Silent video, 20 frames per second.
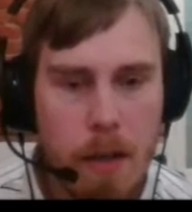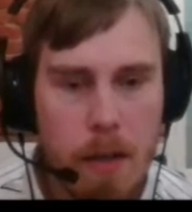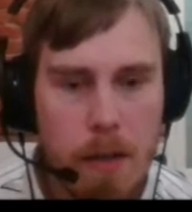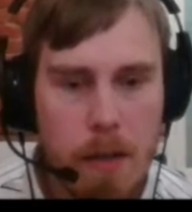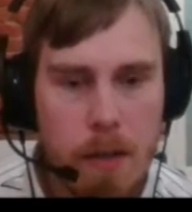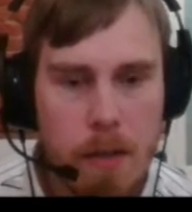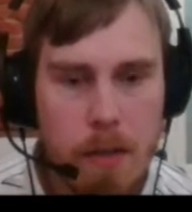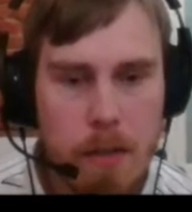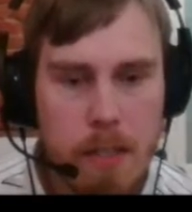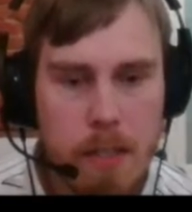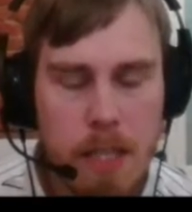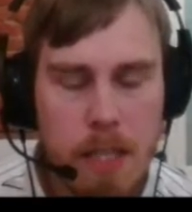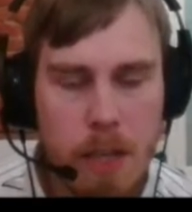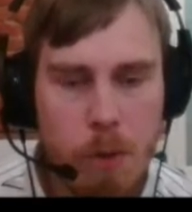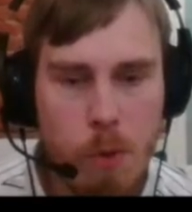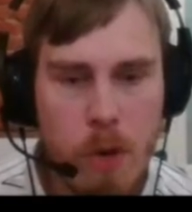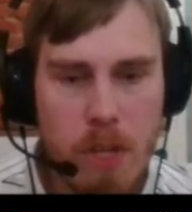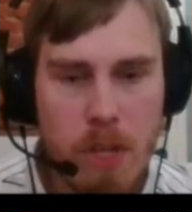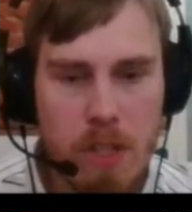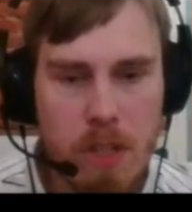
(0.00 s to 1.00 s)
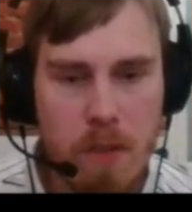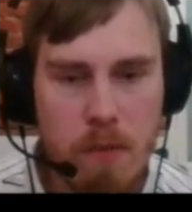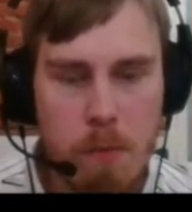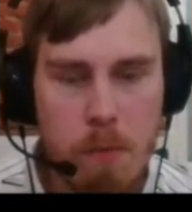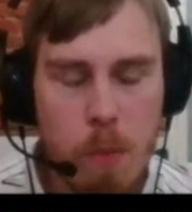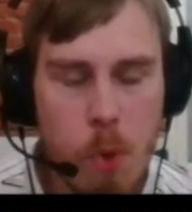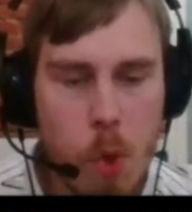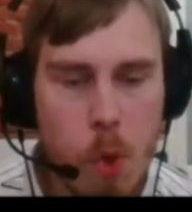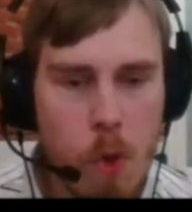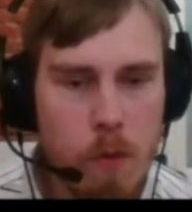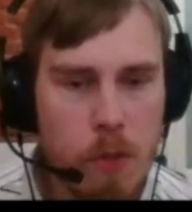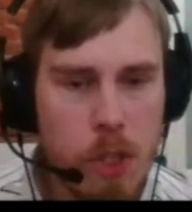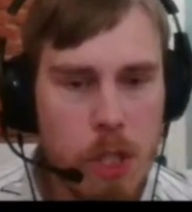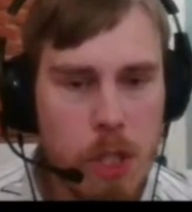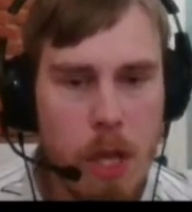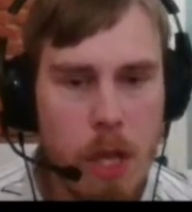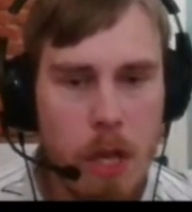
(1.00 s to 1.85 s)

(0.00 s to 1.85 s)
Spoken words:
sequence of moves